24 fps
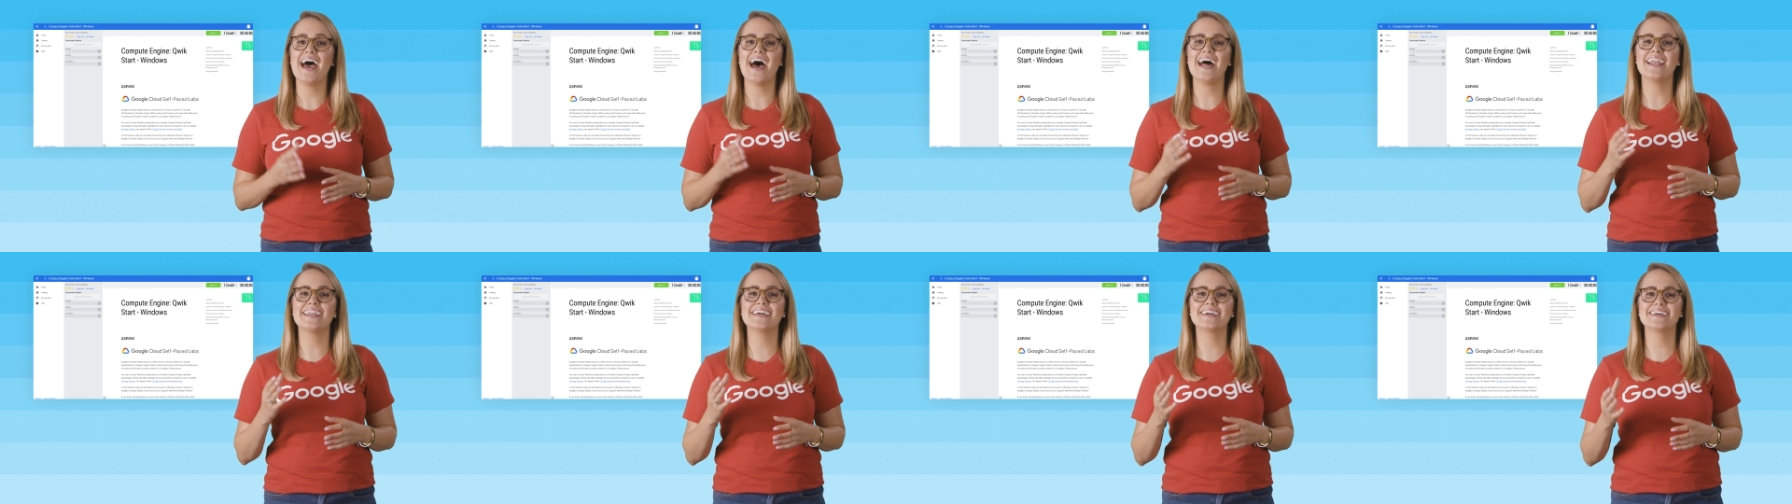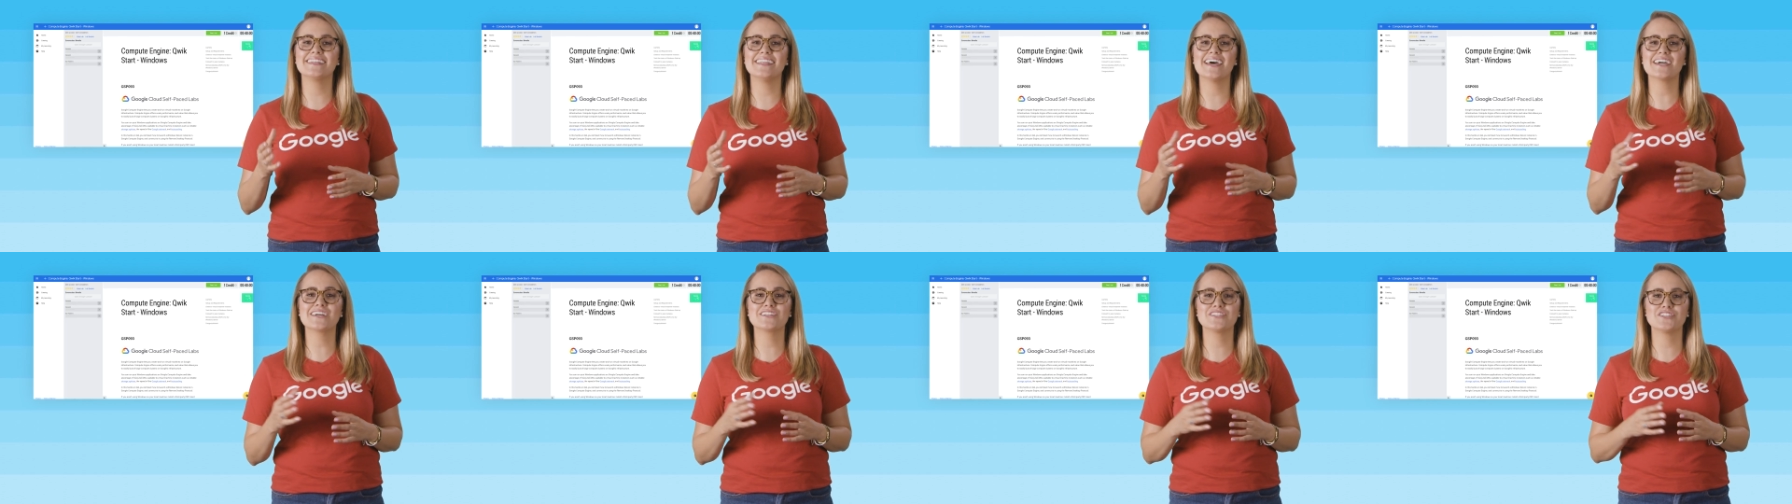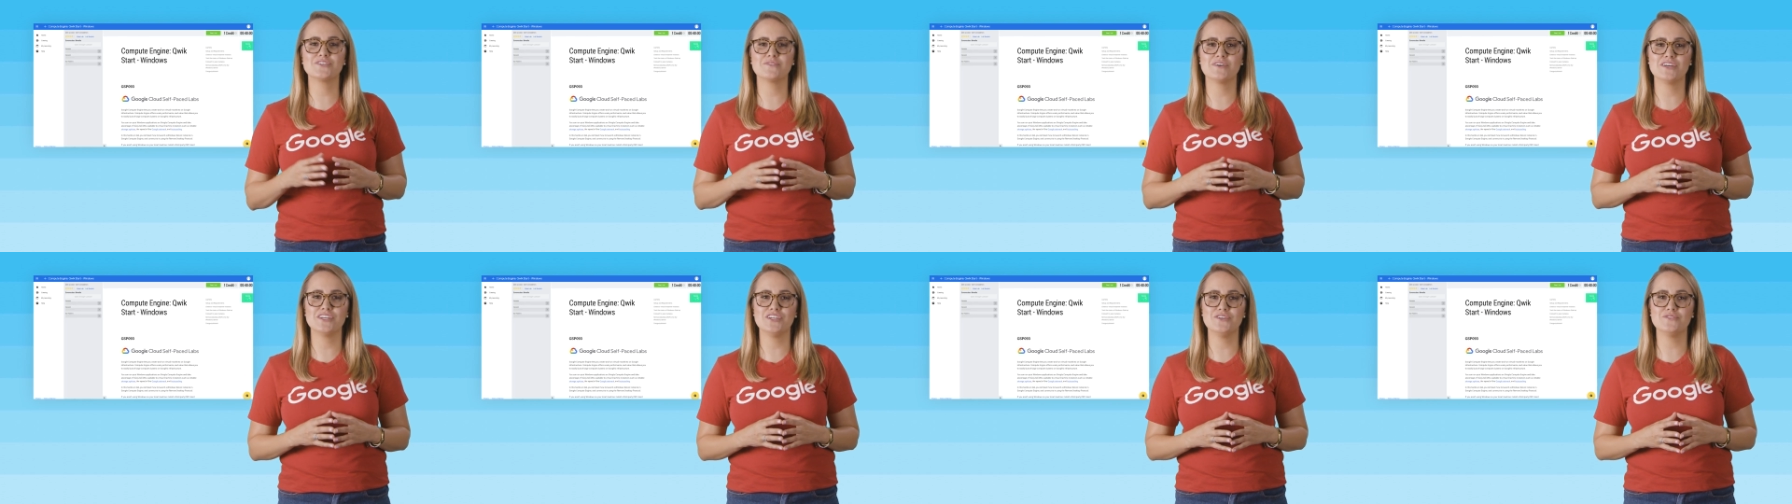and connect
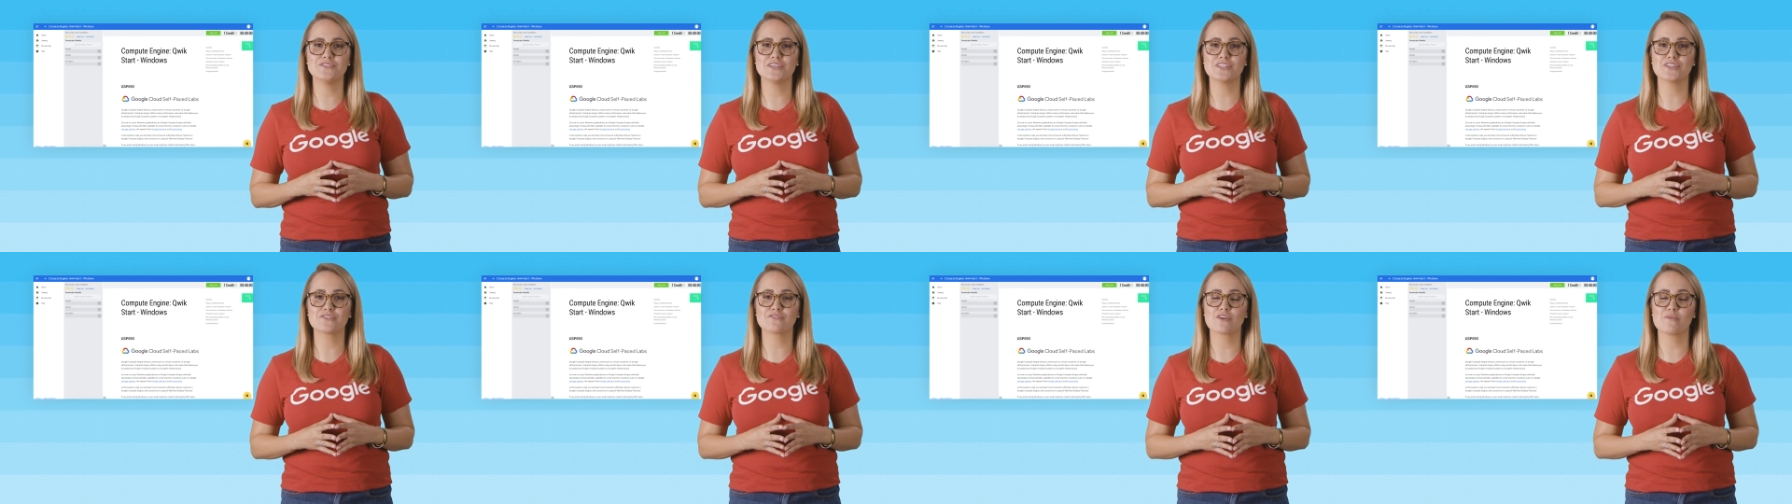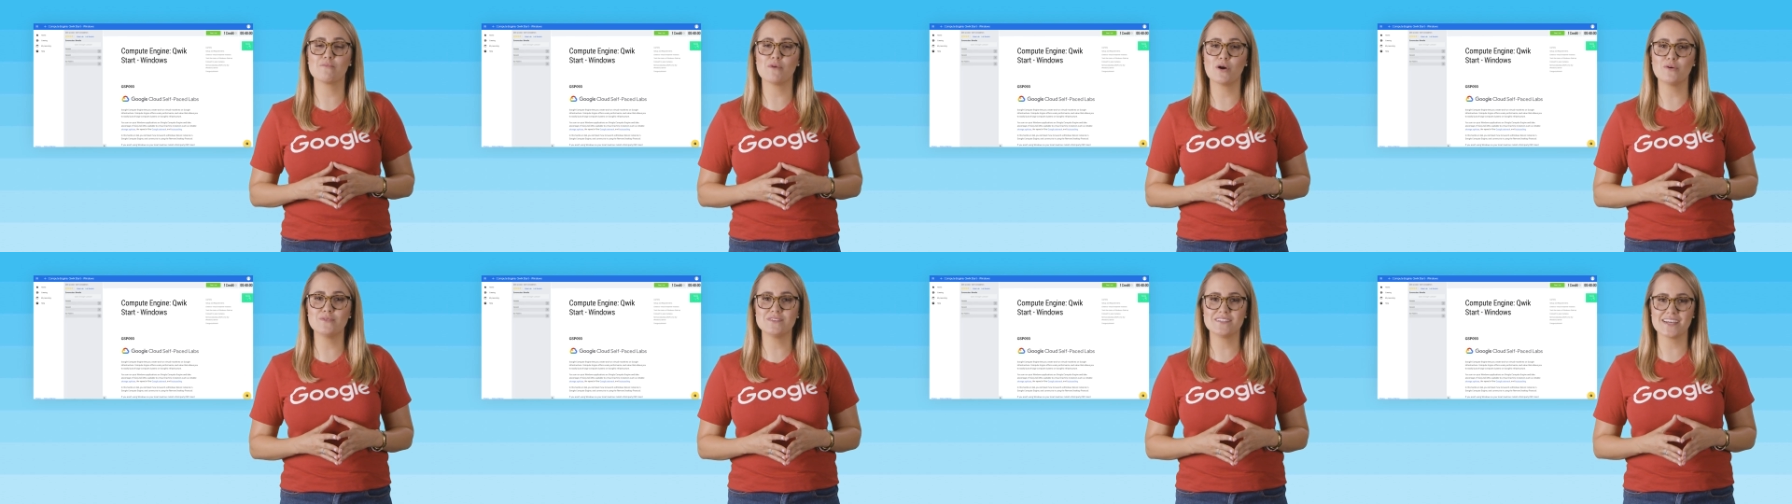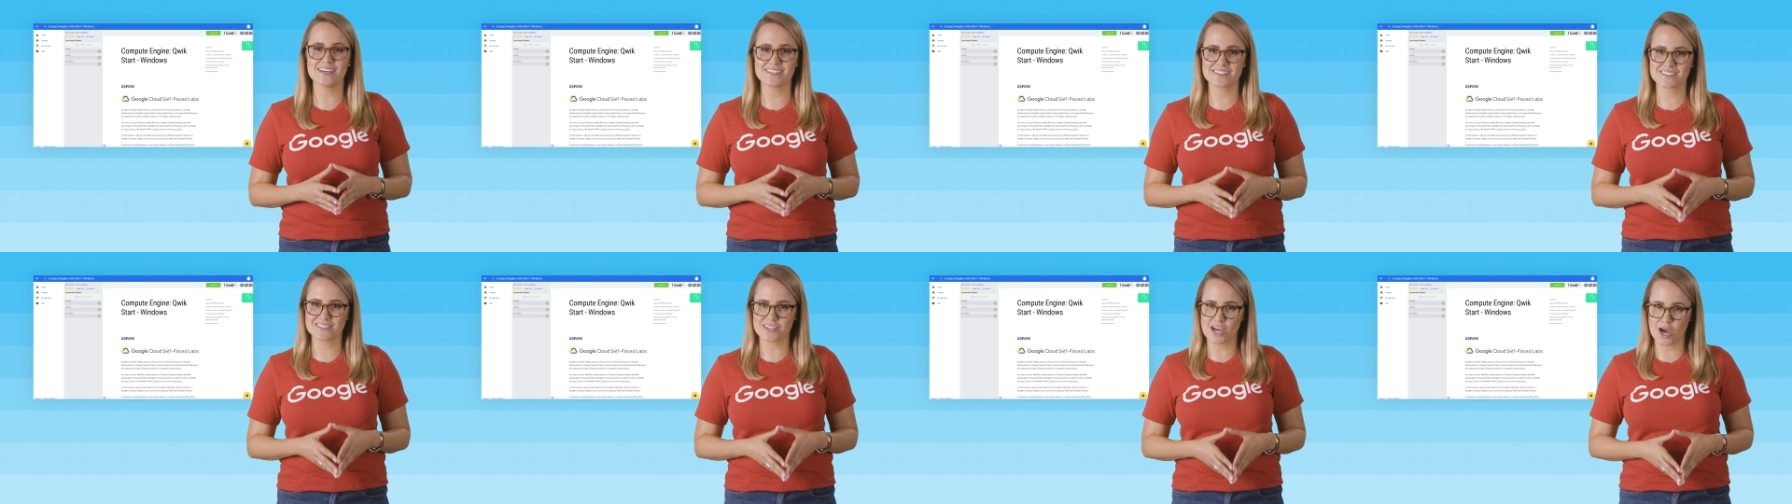to it using the Remote
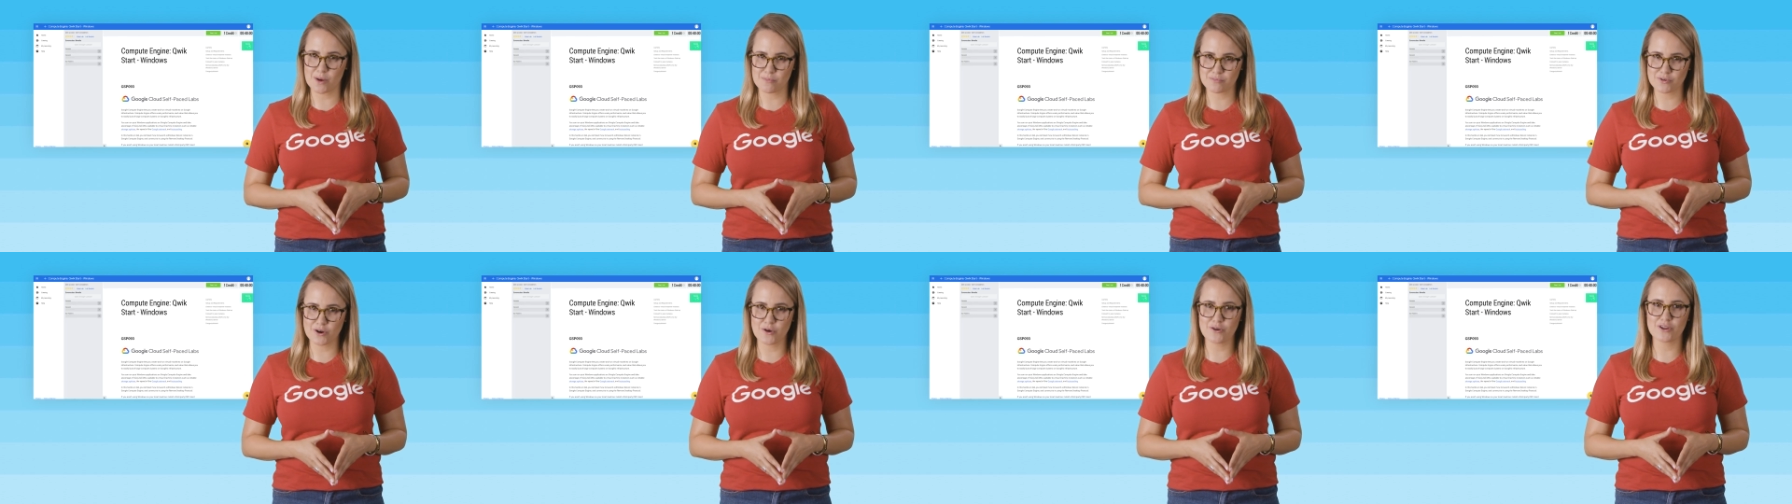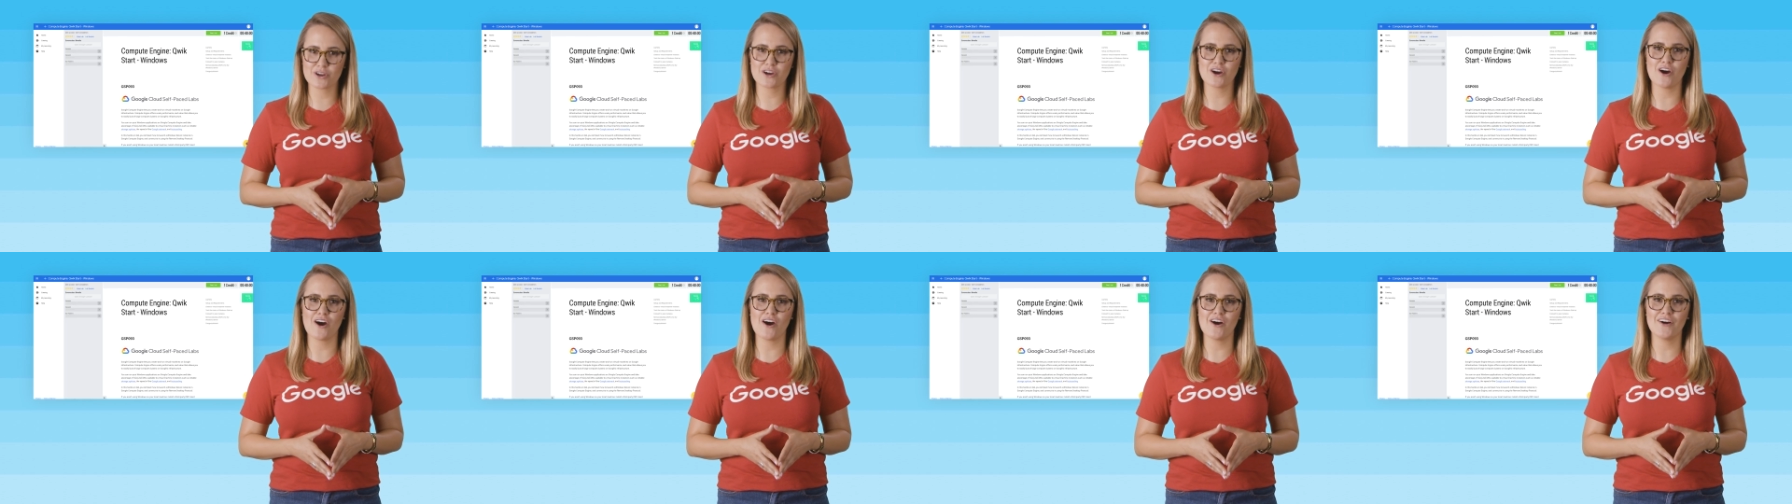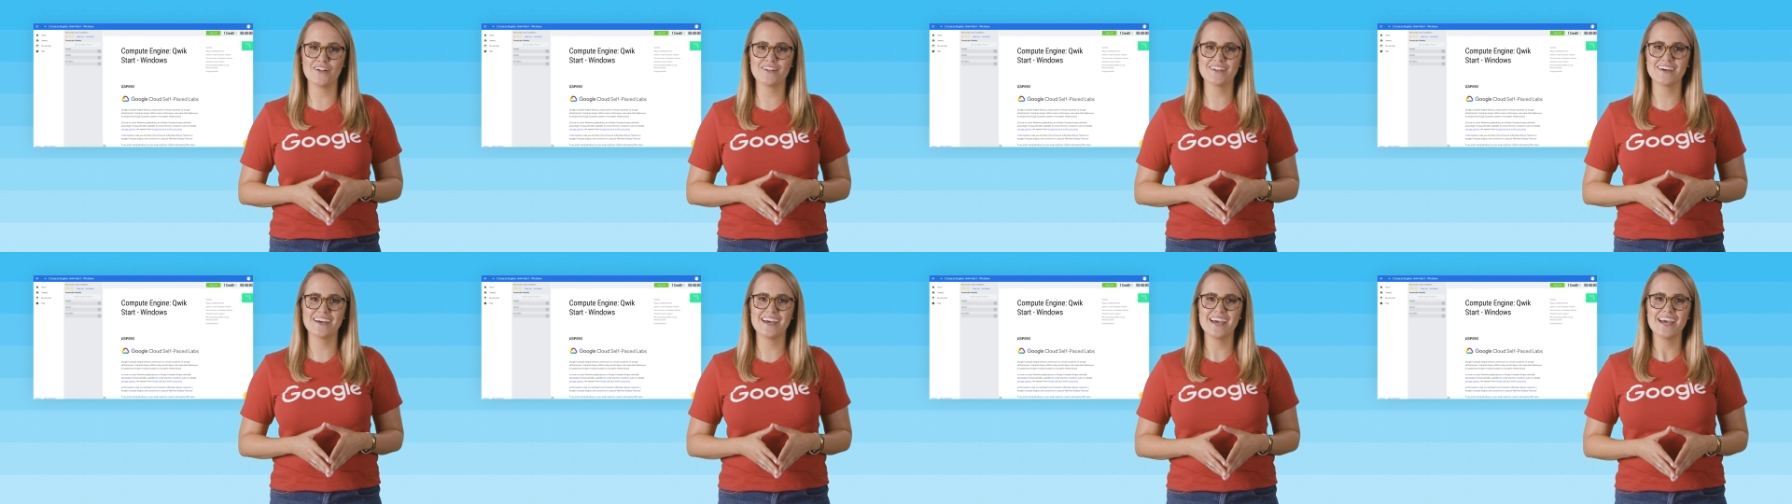Desktop
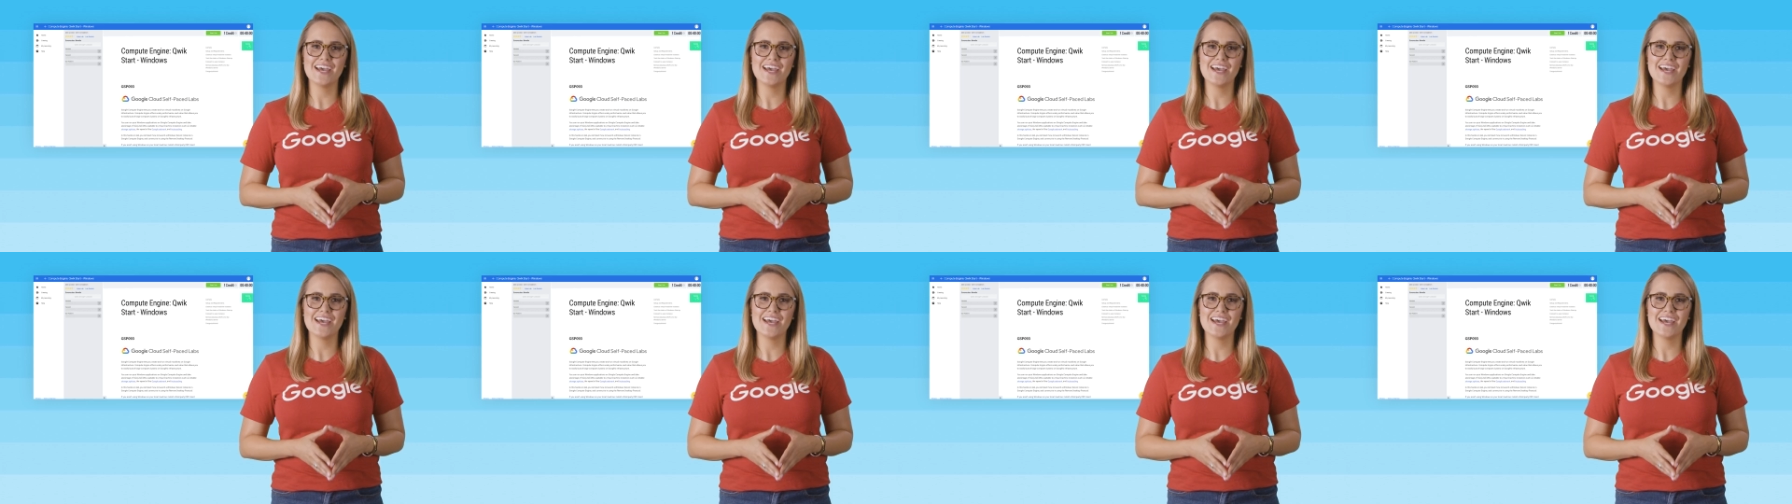Protocol.